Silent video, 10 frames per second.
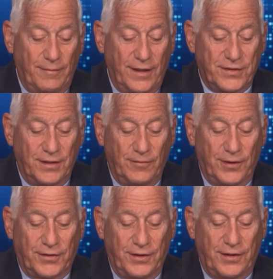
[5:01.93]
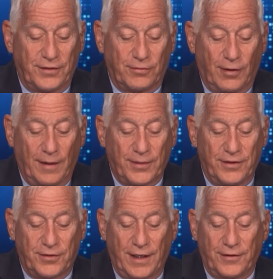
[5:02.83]
mission was to disrupt
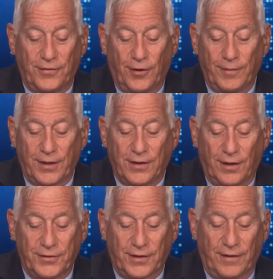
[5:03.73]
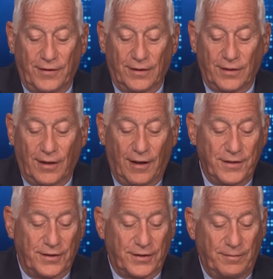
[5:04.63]
and transform the culture of the
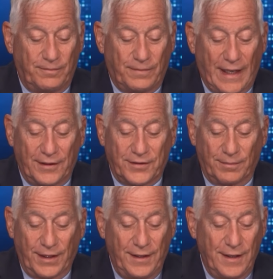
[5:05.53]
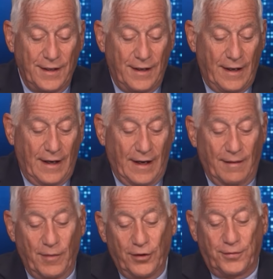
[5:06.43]
largest and possibly uh,
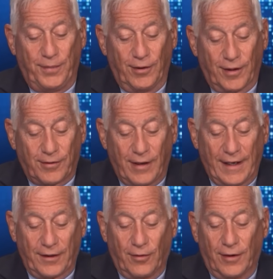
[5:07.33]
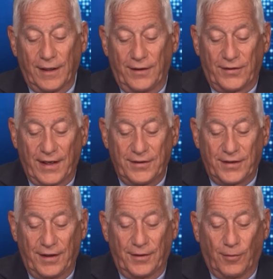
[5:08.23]
most bureaucratic
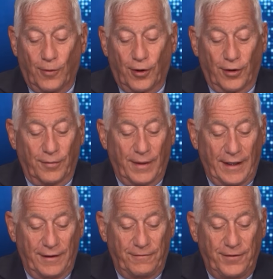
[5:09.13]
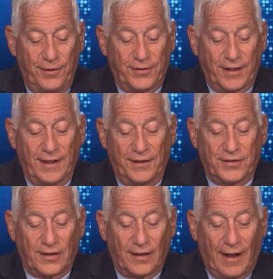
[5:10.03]
organization in the world by infusing its
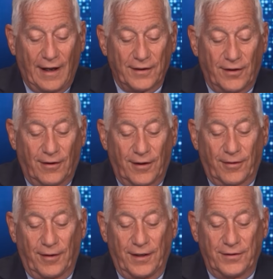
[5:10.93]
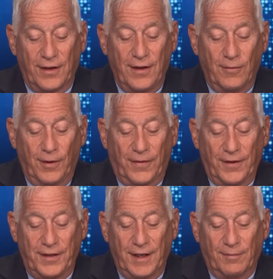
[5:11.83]
clogged arteries with
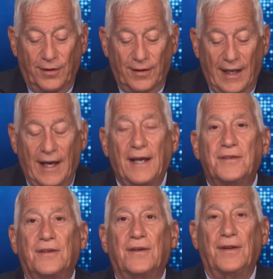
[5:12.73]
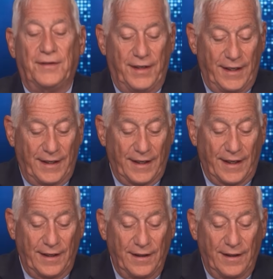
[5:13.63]
the nimble, agile D N
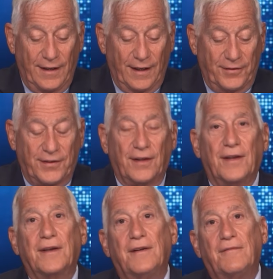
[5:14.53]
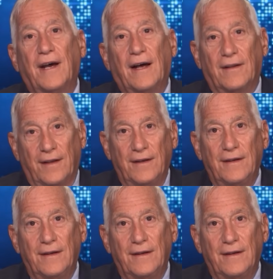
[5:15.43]
A of Silicon Valley.